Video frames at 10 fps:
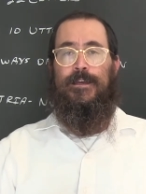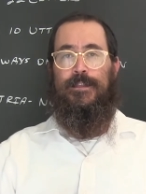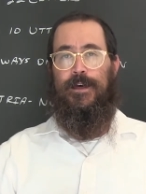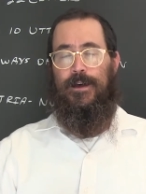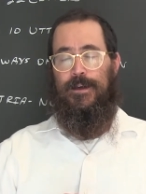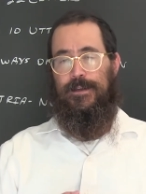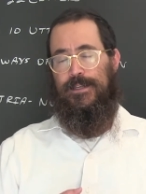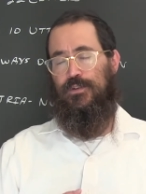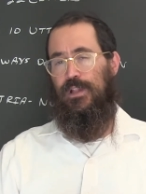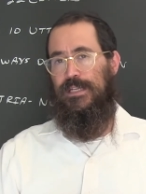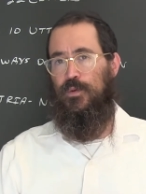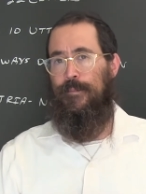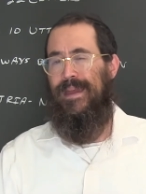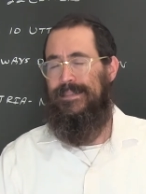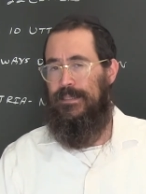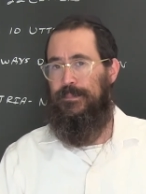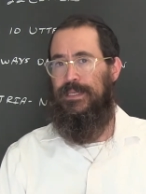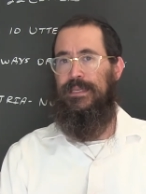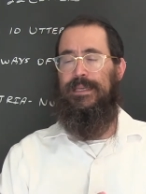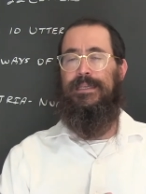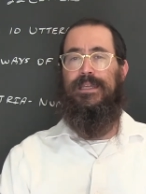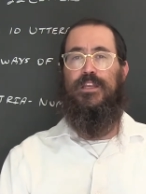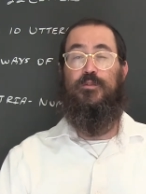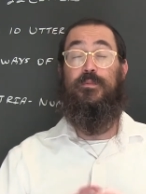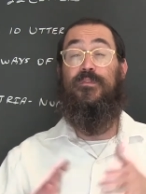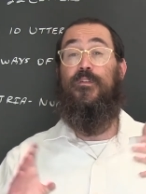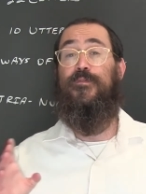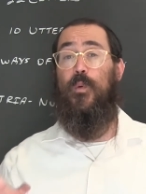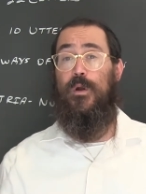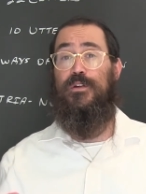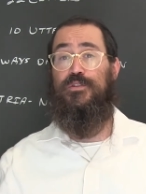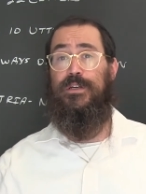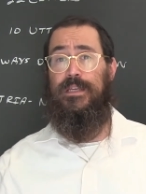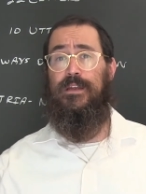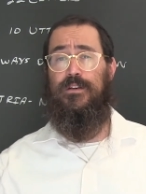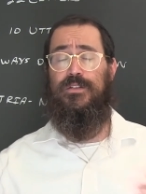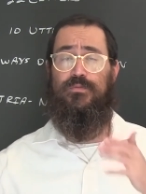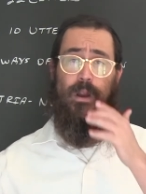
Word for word: the Israelites were meant to be in Egypt for 400 years,